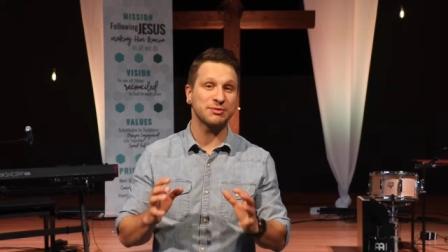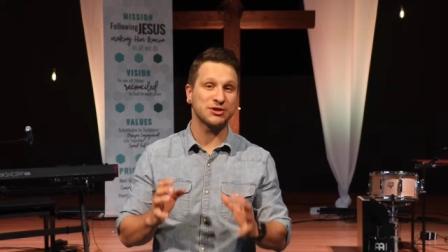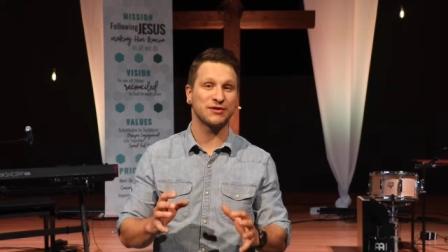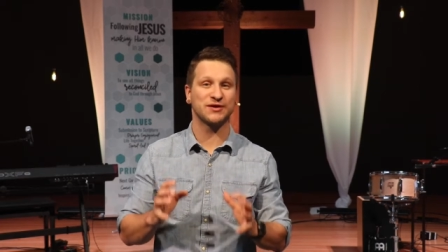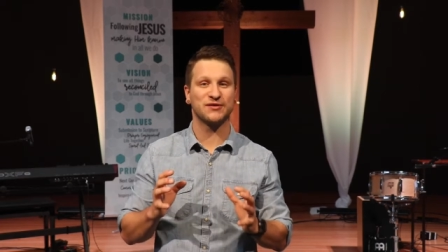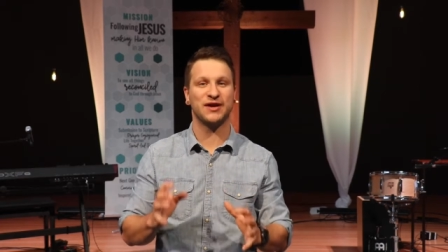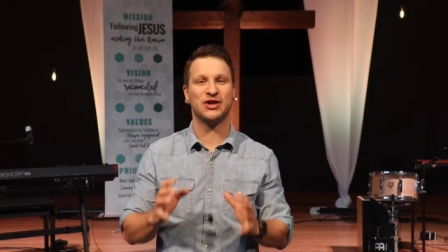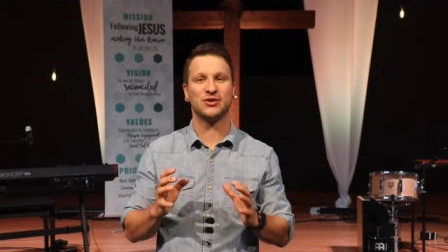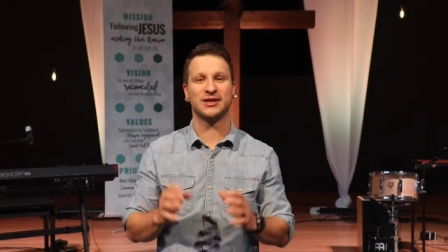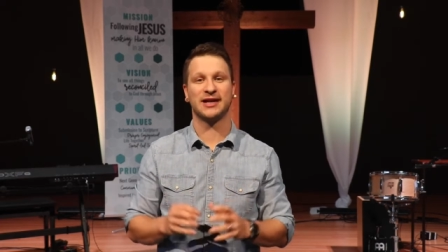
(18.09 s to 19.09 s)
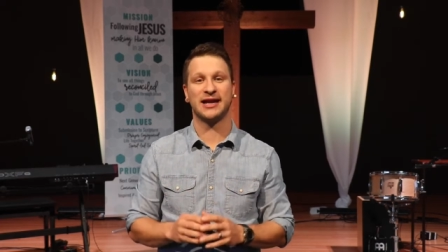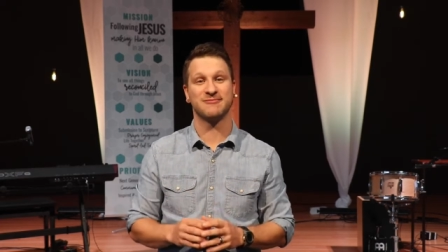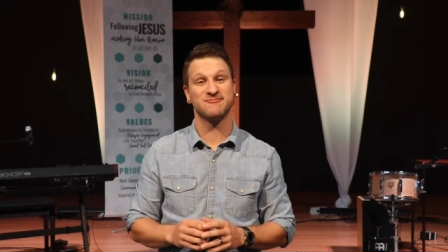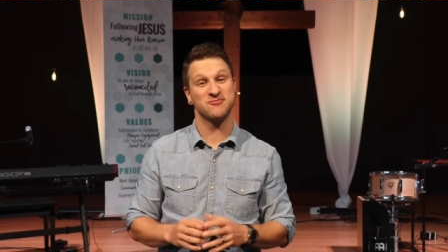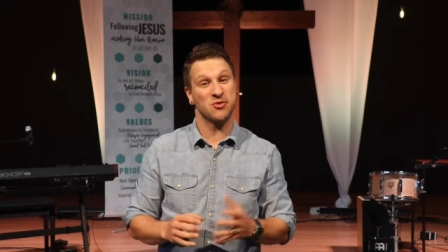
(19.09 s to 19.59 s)
service video today,
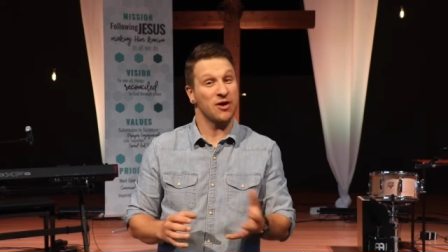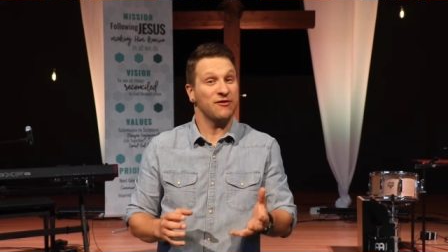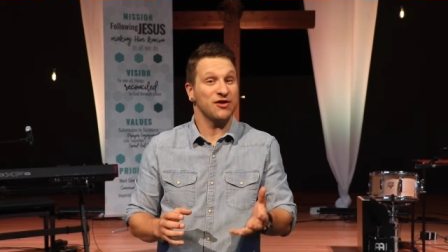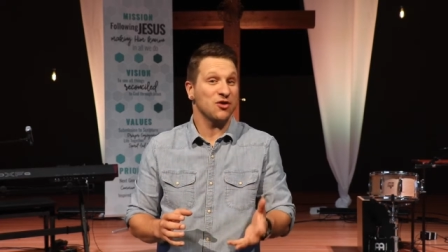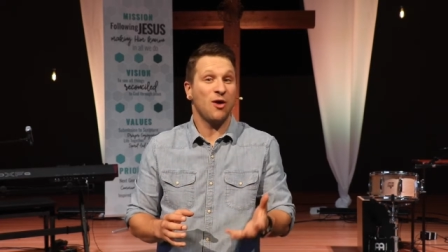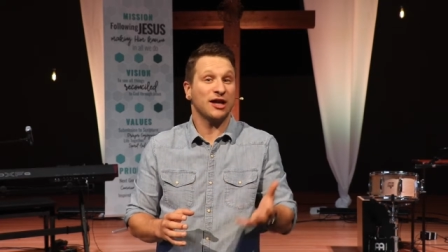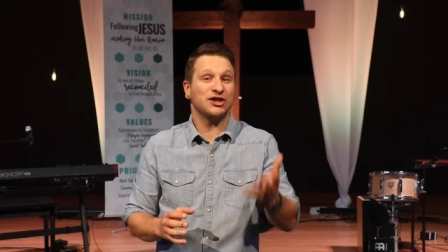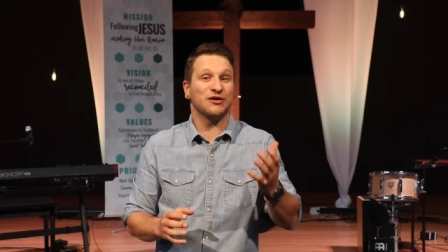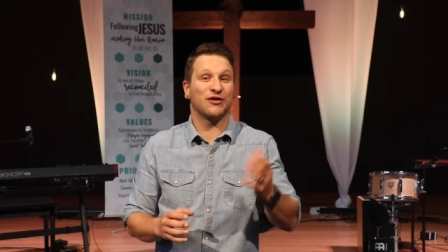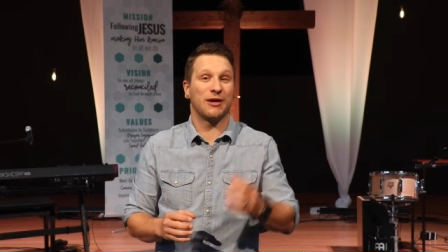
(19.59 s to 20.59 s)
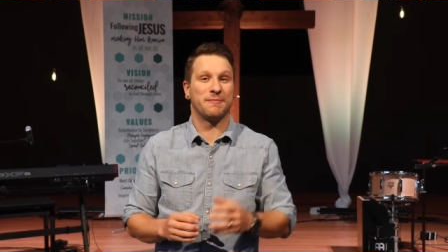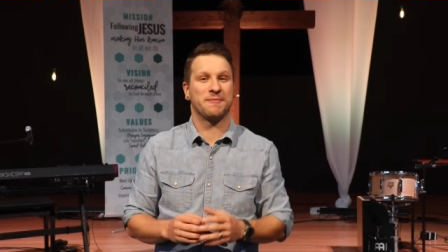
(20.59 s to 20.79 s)
wherever you're watching from.